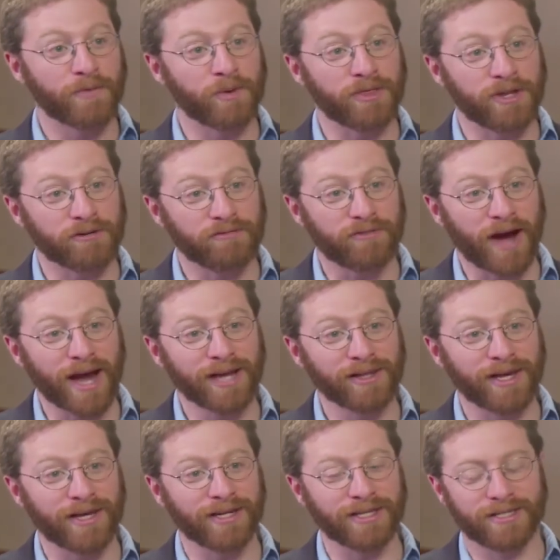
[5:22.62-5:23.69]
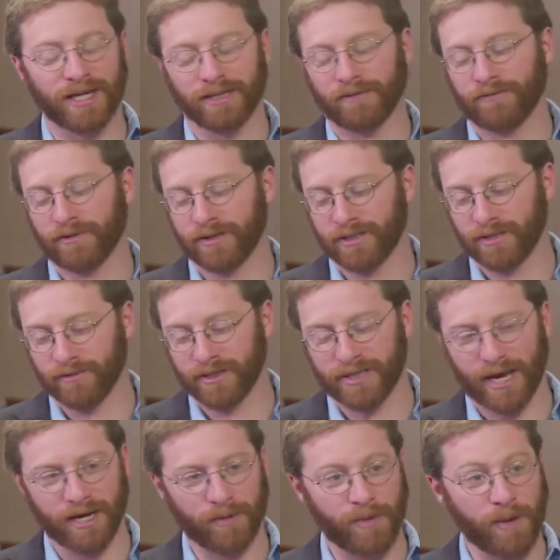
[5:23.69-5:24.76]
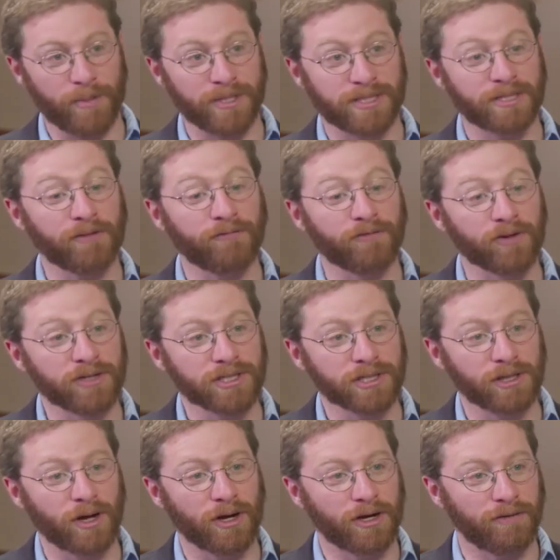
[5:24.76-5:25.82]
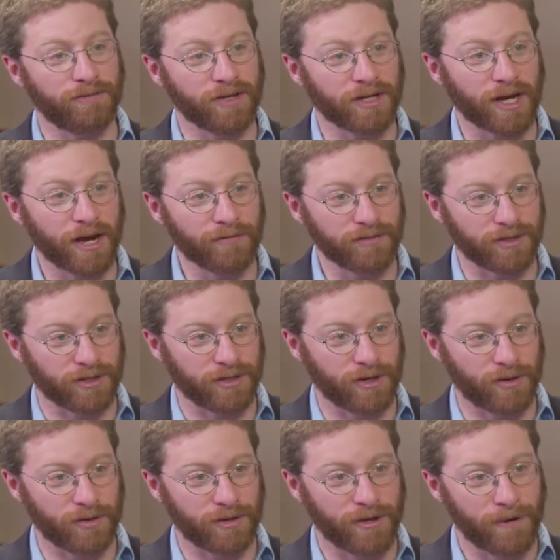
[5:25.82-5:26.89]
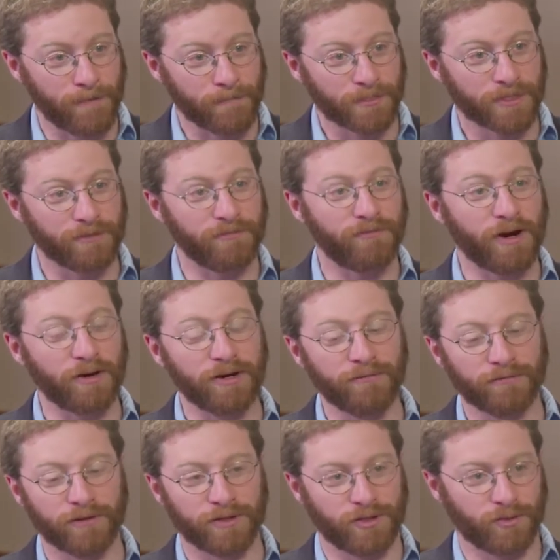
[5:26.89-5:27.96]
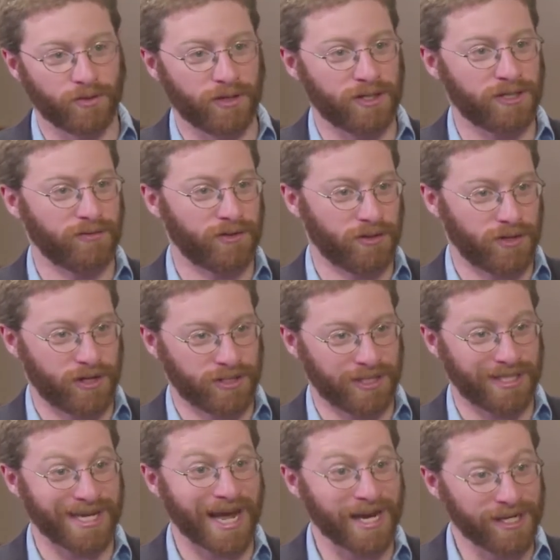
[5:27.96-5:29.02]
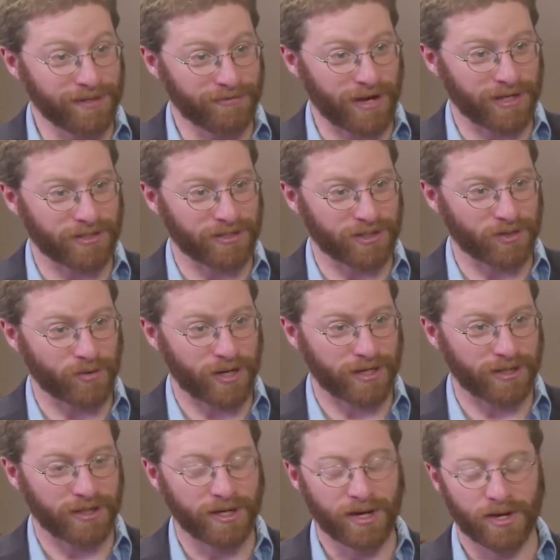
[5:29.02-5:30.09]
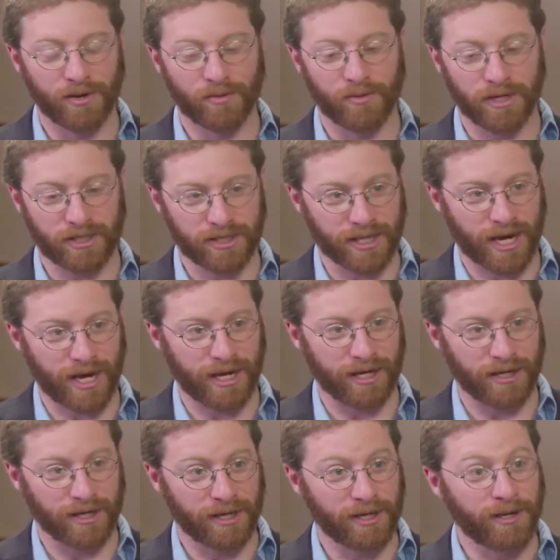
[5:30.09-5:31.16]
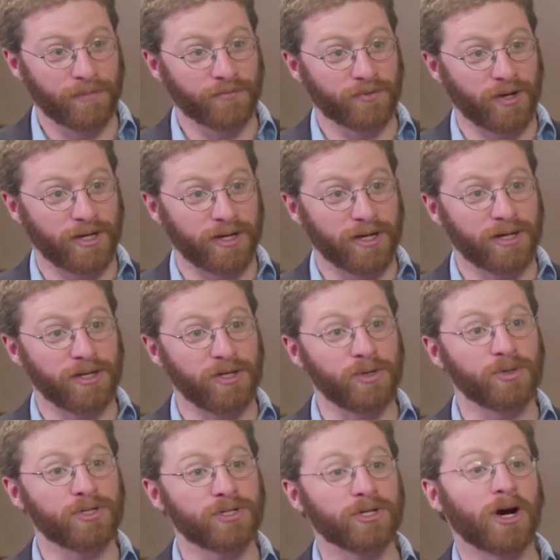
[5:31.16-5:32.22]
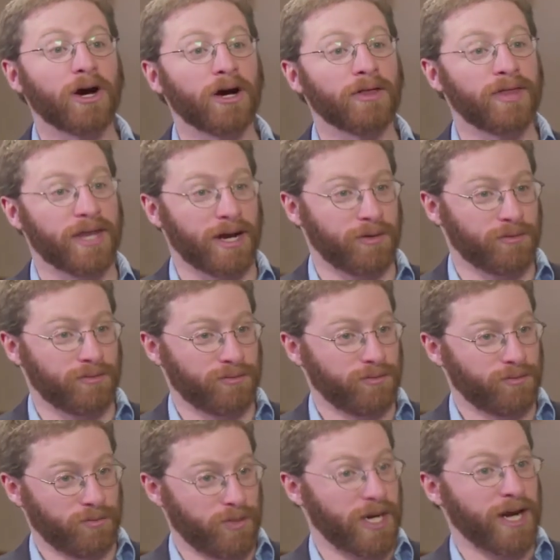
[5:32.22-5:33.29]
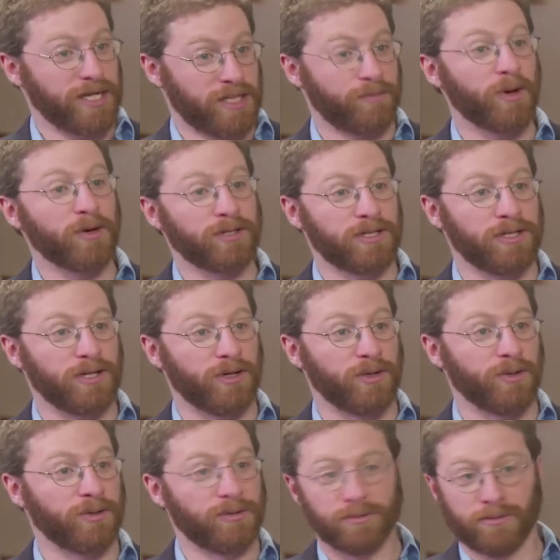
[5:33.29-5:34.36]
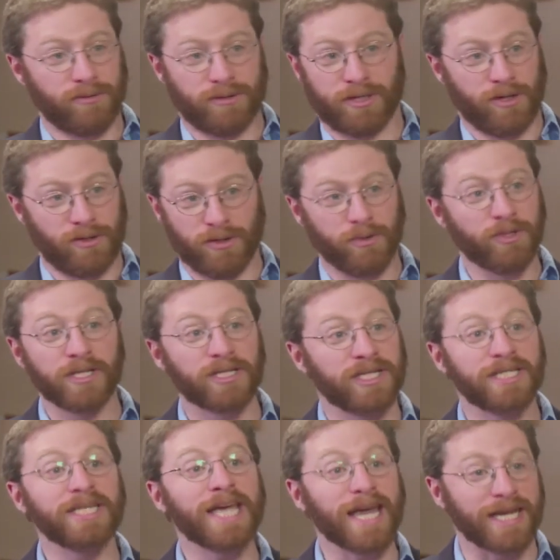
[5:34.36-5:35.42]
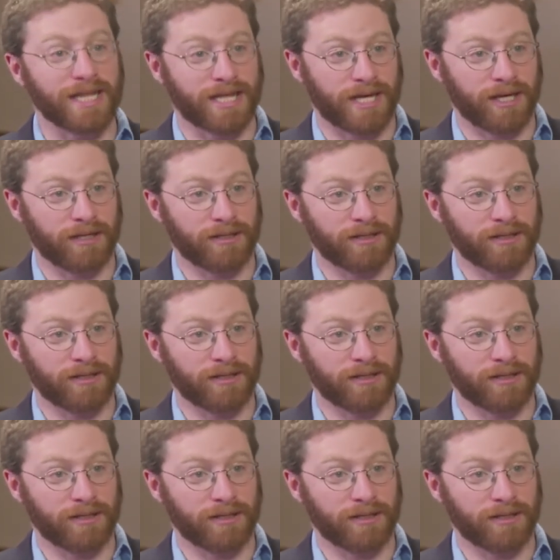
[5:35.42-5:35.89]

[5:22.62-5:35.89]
What they're violating is not the first of the Ten Commandments. It's the first law of the covenant code. The very first words of the laws at the end of Exodus 20, which say, right, you saw that when I spoke to you, you didn't see anything.